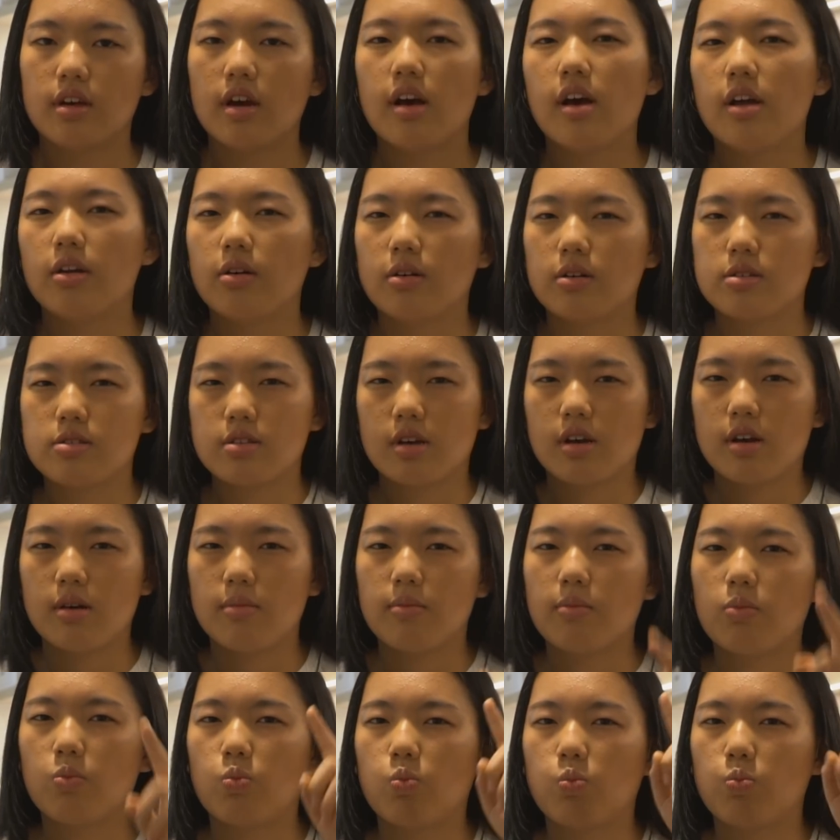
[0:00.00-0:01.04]
And also
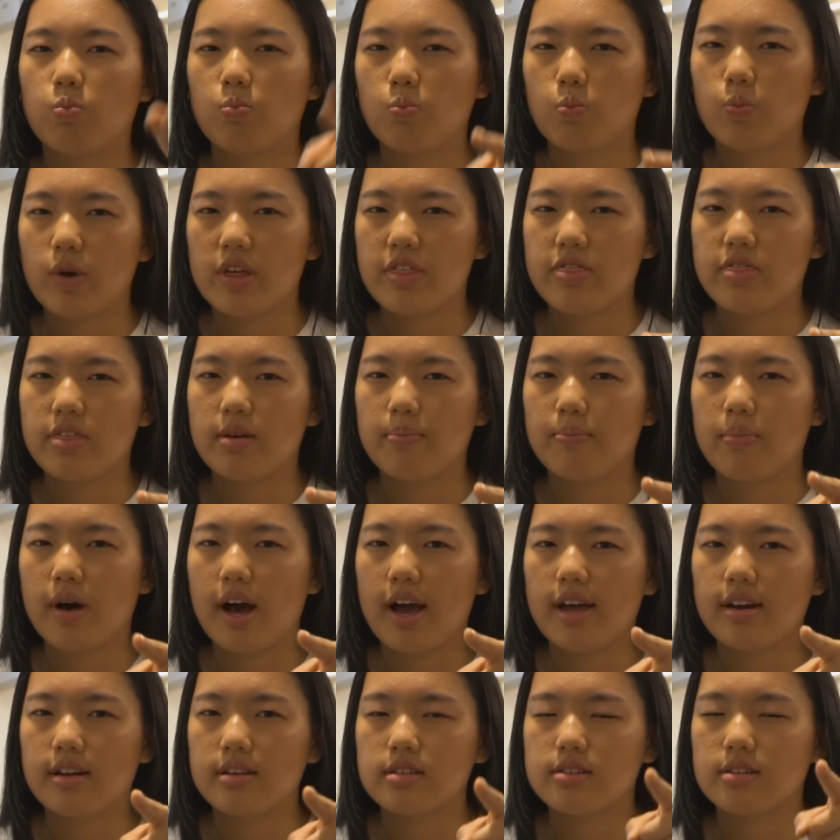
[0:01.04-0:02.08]
with the
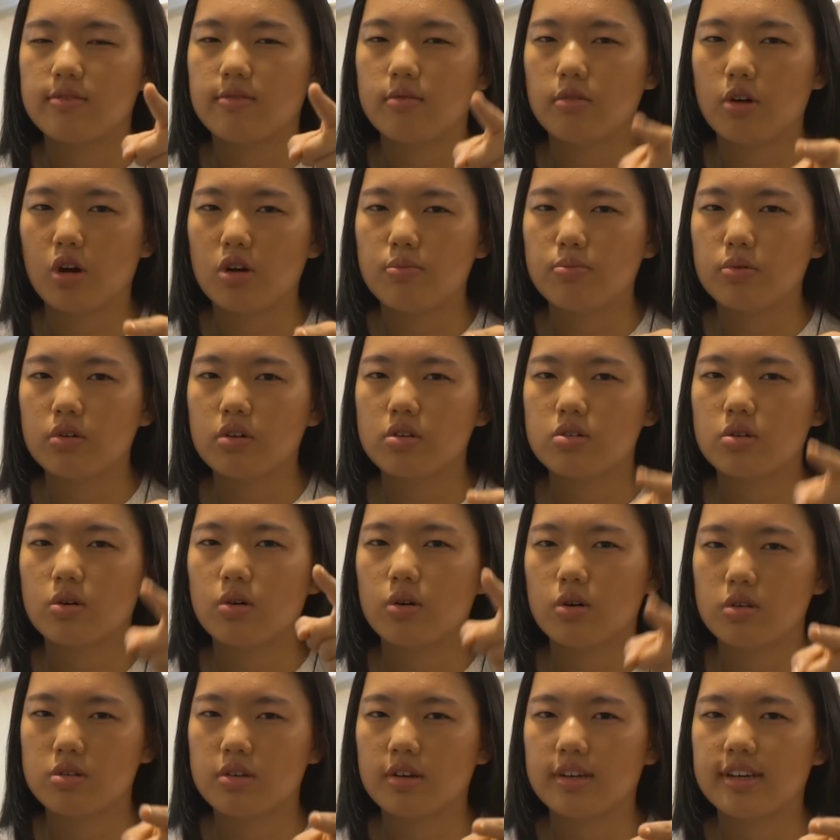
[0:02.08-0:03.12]
binders and notebooks,
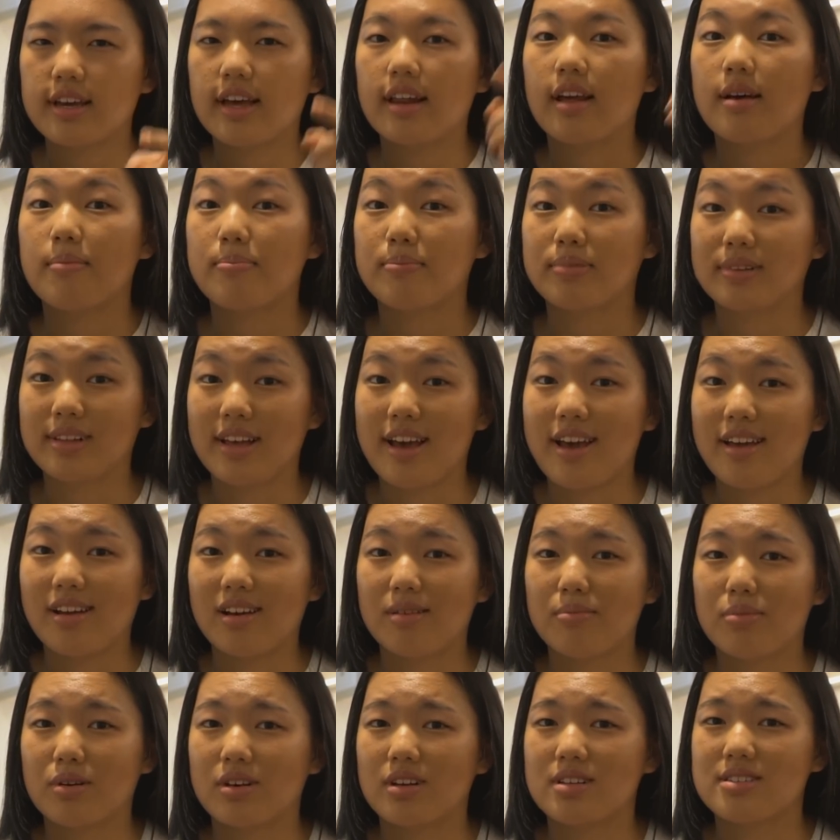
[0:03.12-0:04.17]
also get a
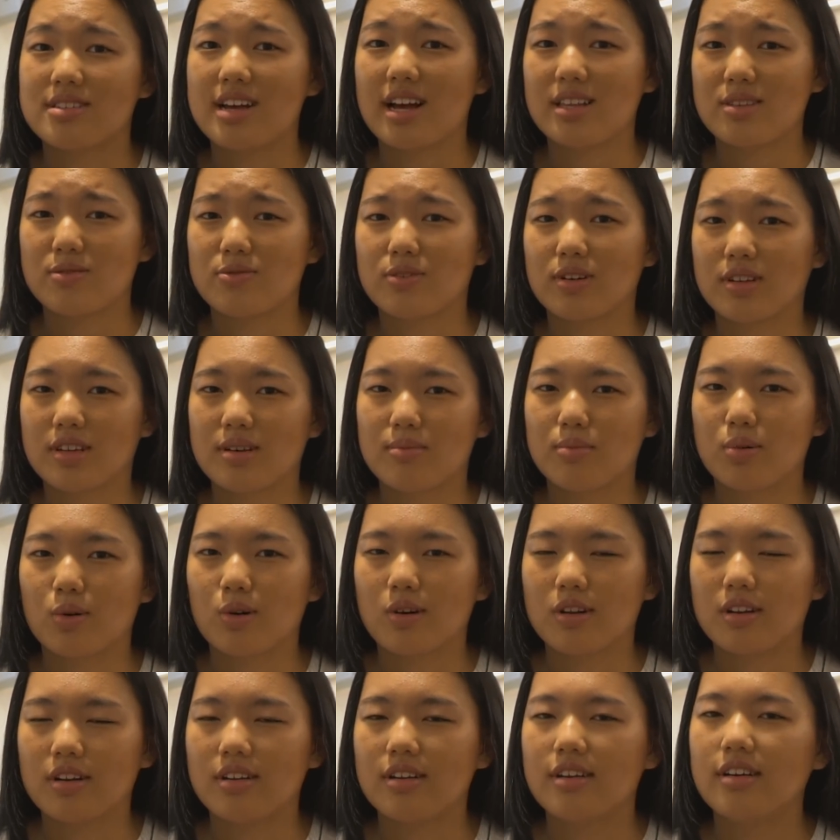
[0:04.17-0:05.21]
planner, because that's really
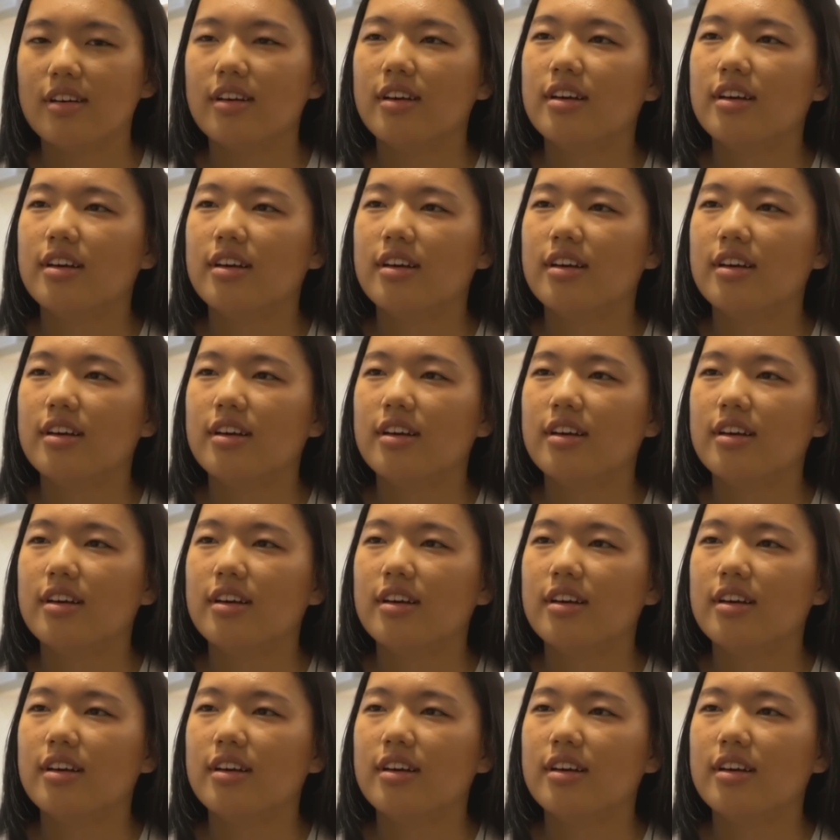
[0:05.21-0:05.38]
important